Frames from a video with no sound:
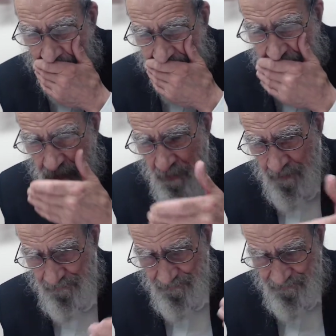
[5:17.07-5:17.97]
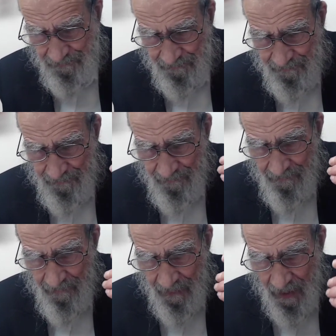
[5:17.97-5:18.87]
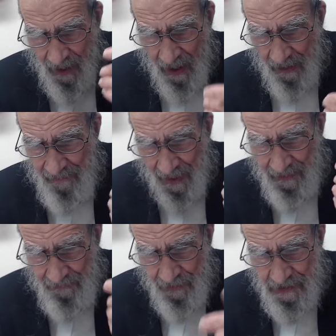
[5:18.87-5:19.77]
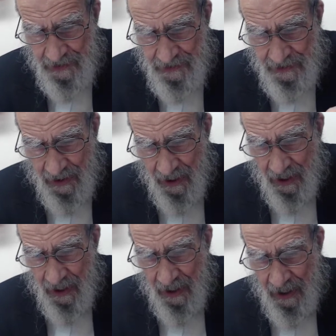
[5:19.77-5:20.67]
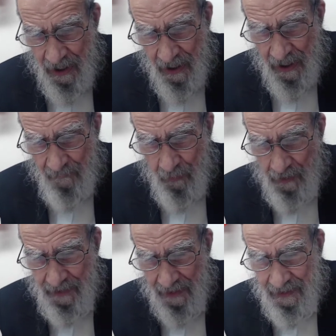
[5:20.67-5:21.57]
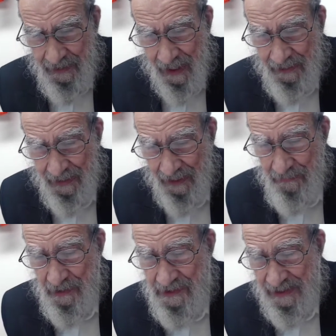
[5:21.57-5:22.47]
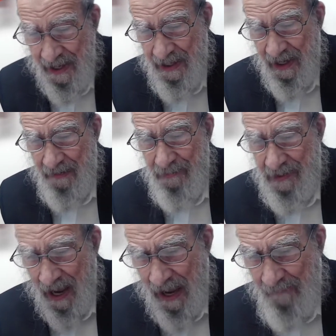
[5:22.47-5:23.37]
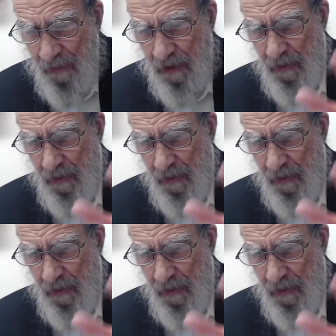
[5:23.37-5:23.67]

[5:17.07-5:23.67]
excuse me, that it reaches a point that is that, that we say that it be Ahmad